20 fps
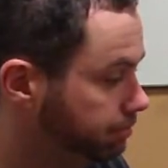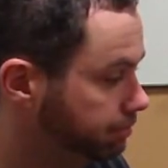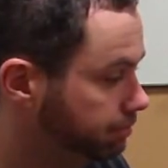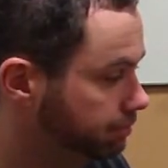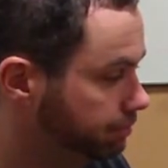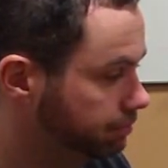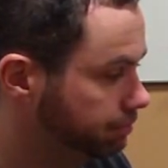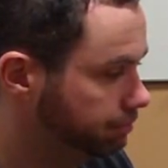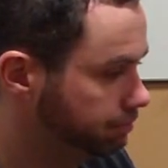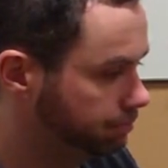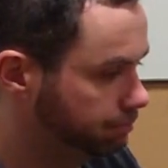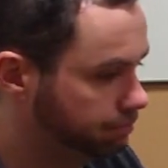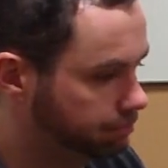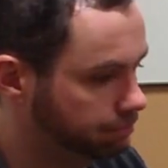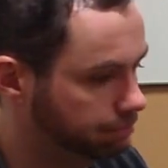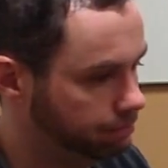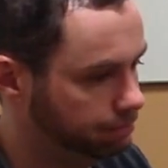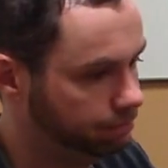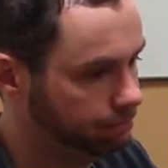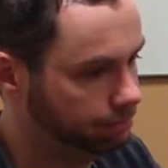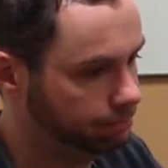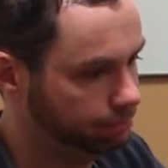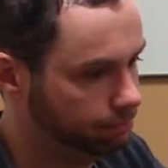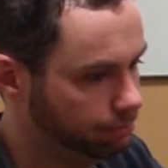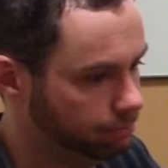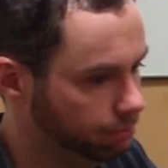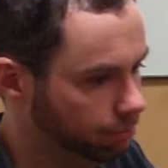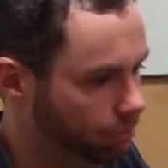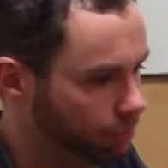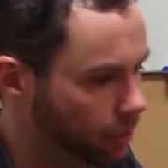
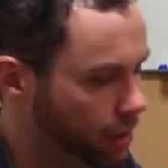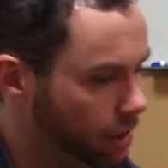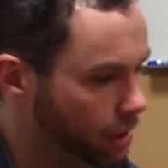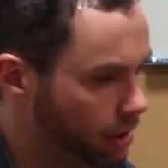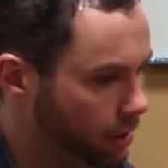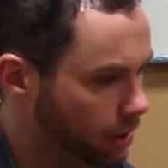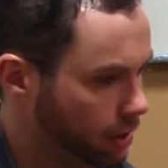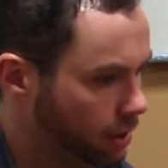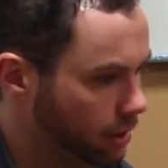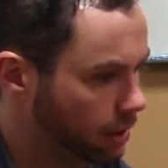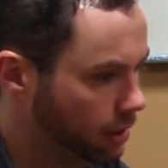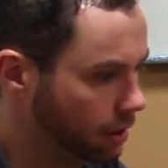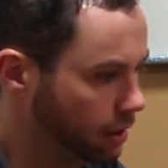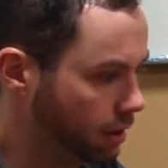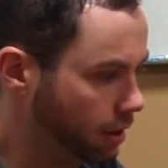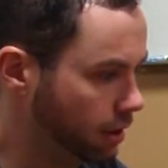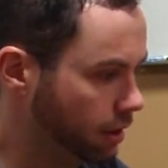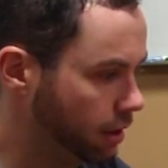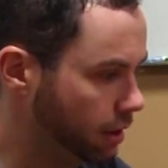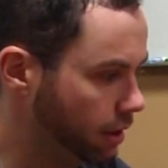(no one is talking)